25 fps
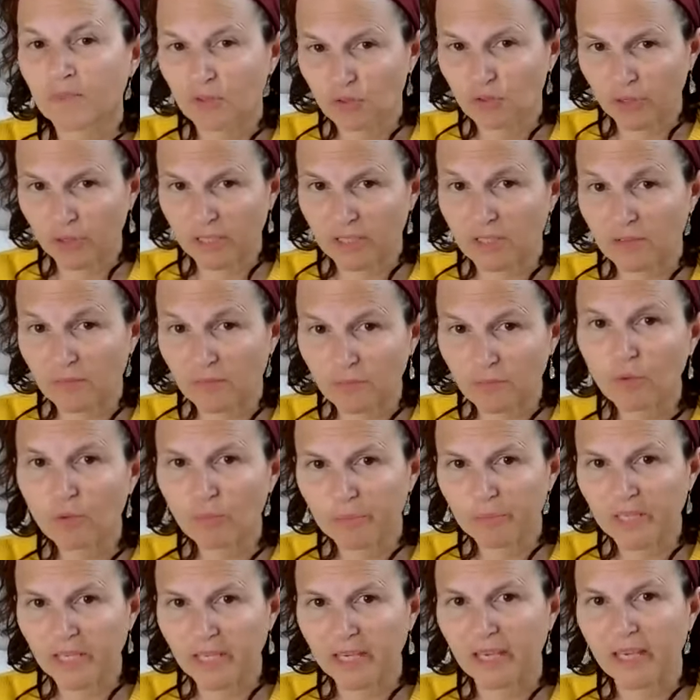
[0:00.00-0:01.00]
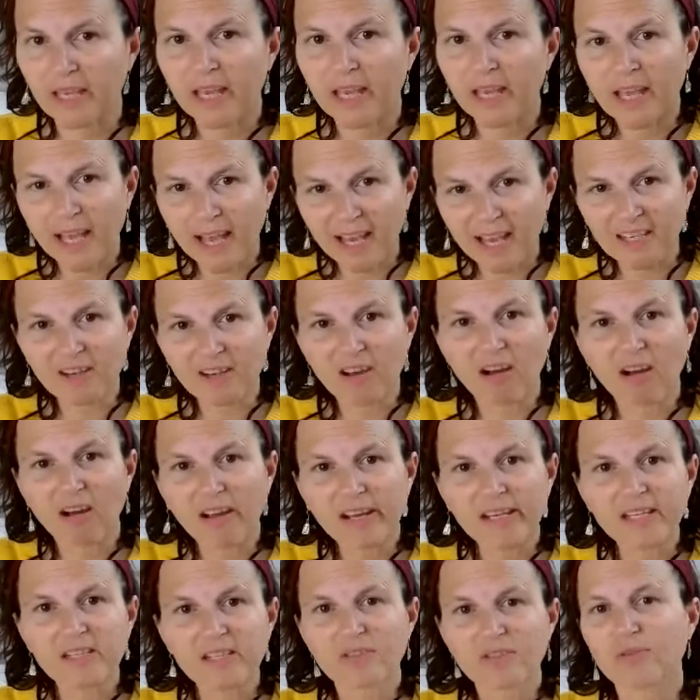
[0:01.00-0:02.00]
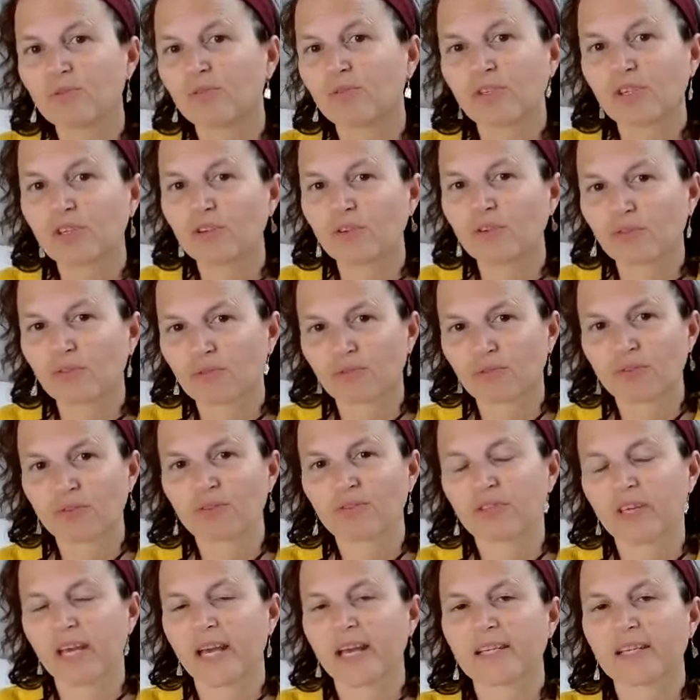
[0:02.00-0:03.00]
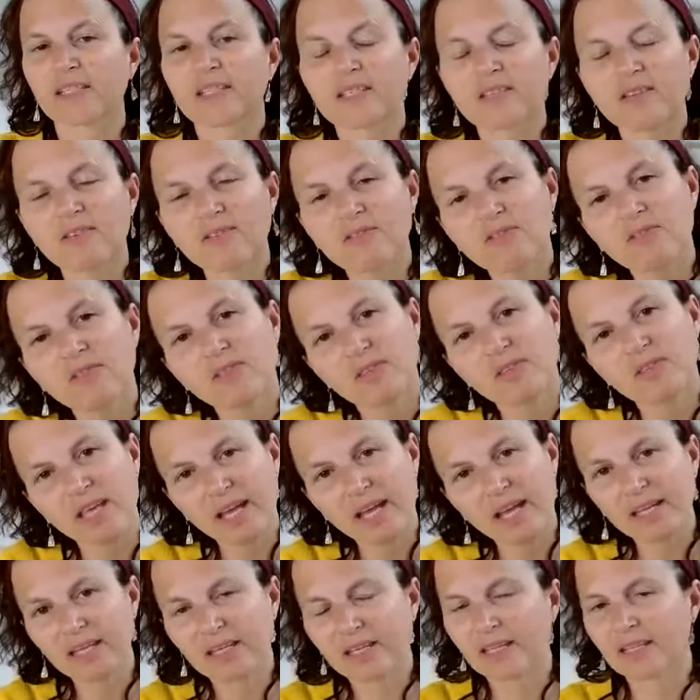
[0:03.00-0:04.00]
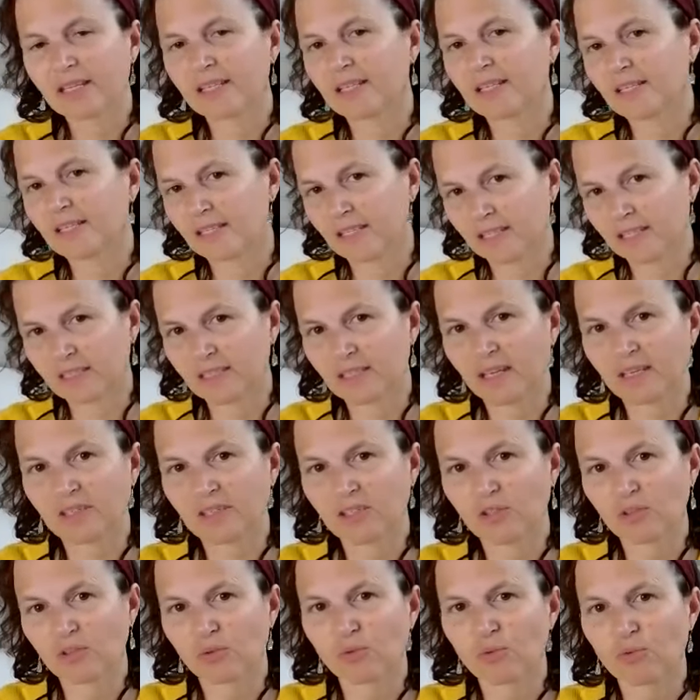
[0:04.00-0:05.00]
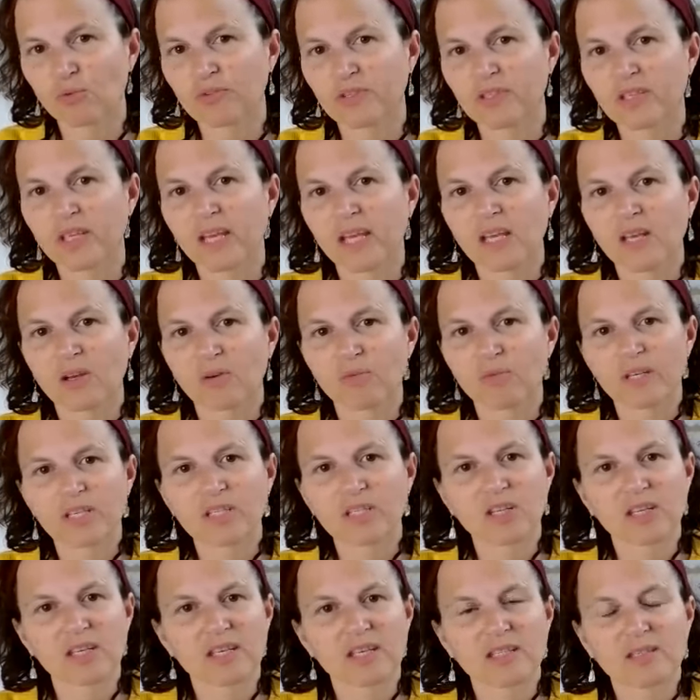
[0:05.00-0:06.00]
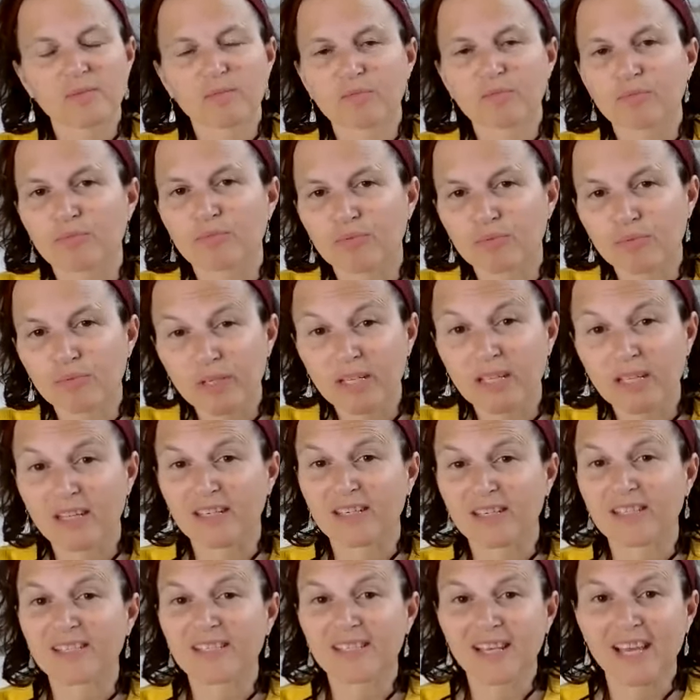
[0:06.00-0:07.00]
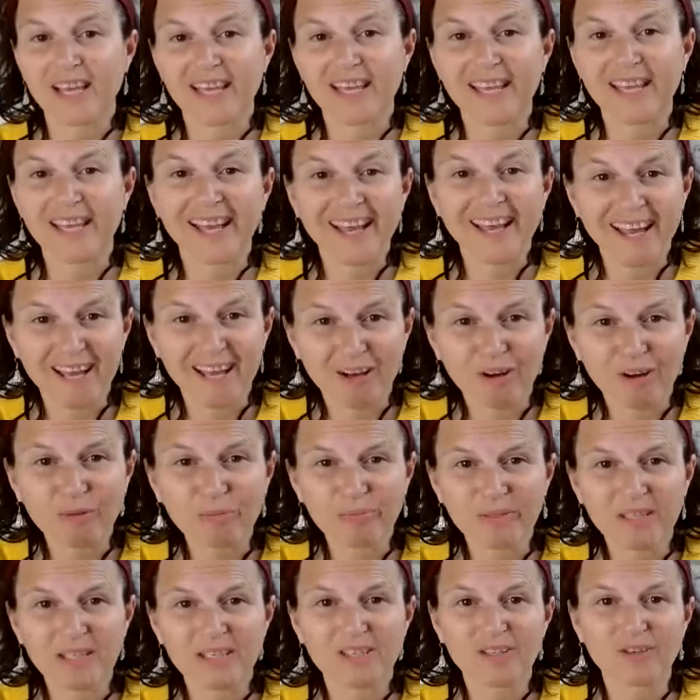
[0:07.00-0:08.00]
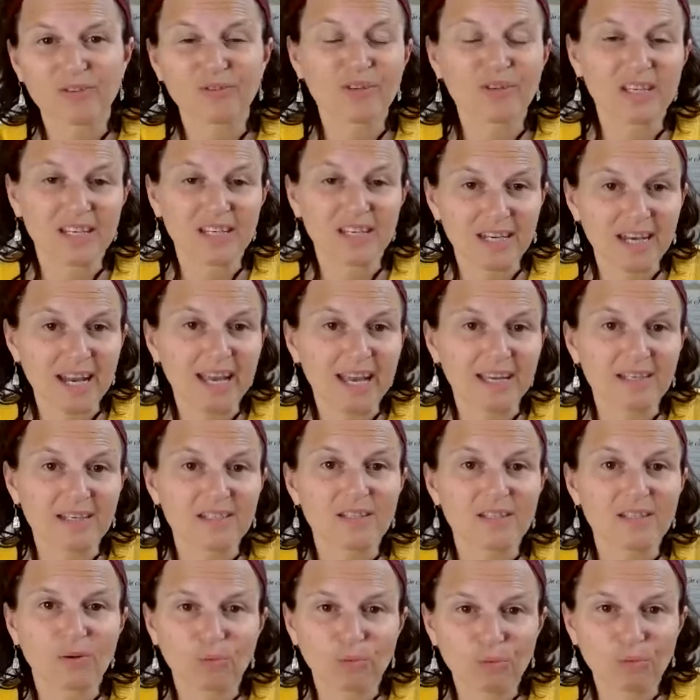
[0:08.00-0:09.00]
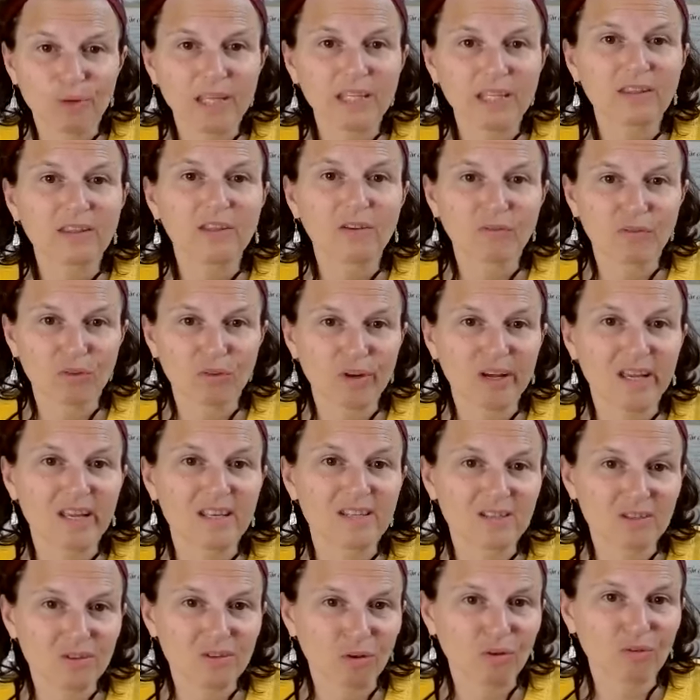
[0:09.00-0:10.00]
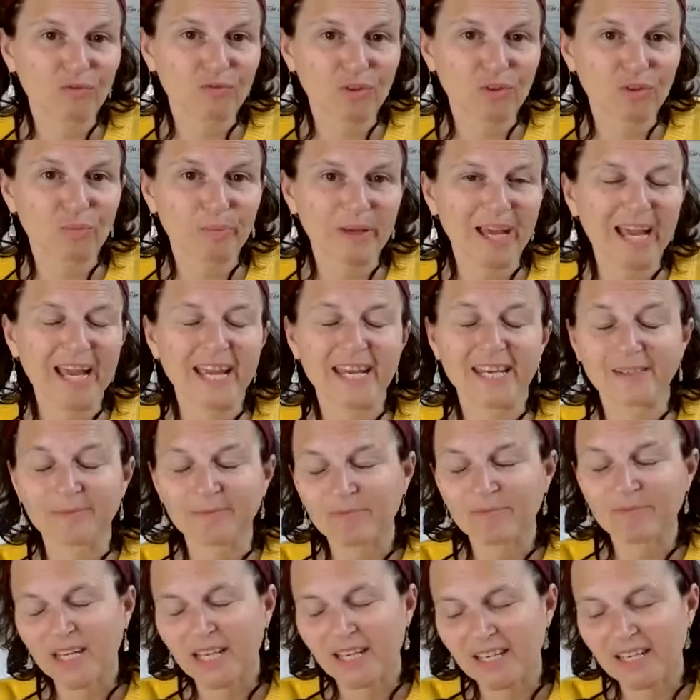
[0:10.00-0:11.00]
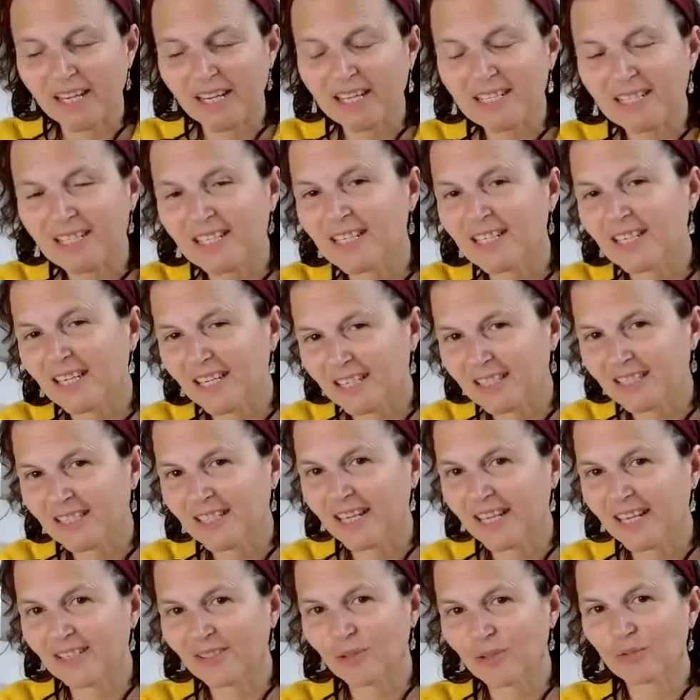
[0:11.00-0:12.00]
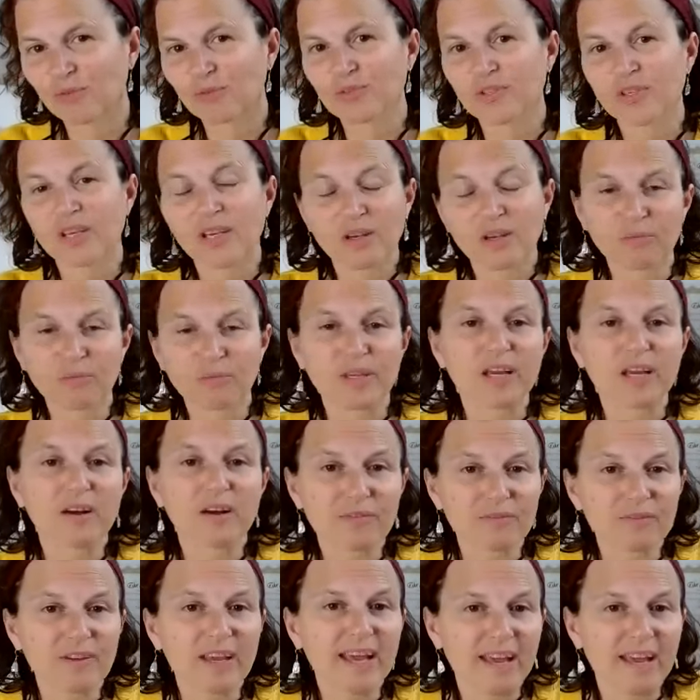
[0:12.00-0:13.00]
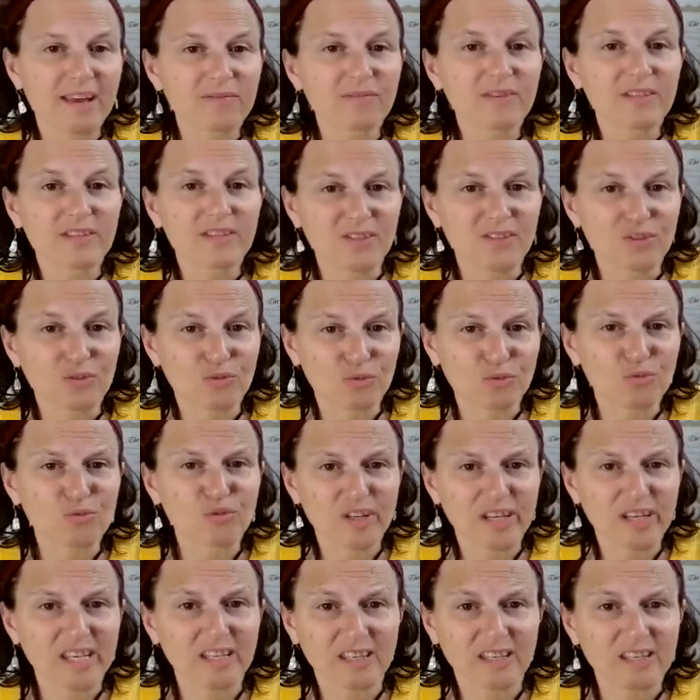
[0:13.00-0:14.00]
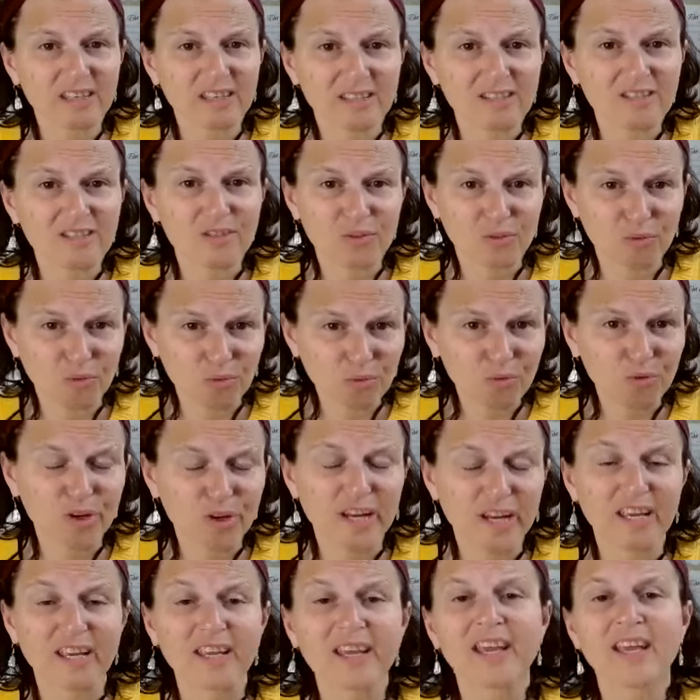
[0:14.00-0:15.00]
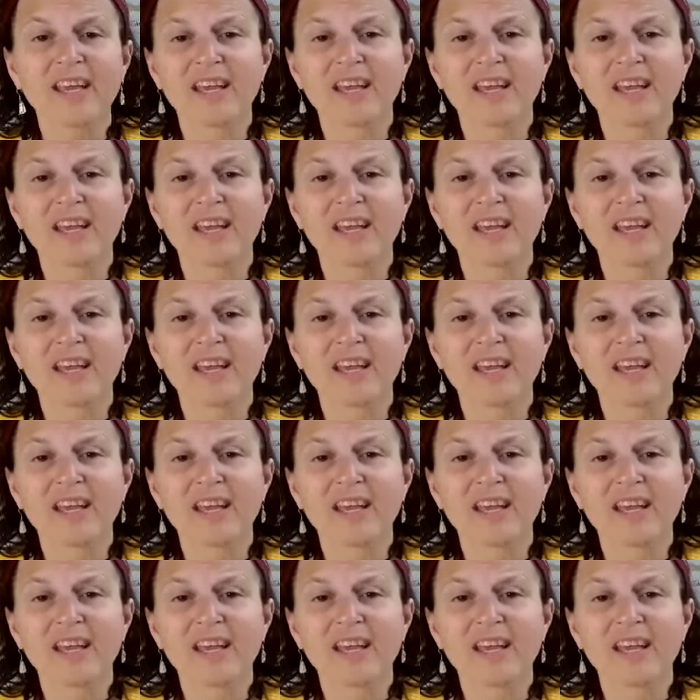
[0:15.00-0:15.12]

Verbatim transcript: transforming it. And I talk you through that. So, that is another course which is brilliant at helping you connect with the voice of your pain. And actually, in that course, we are forever scoring, scoring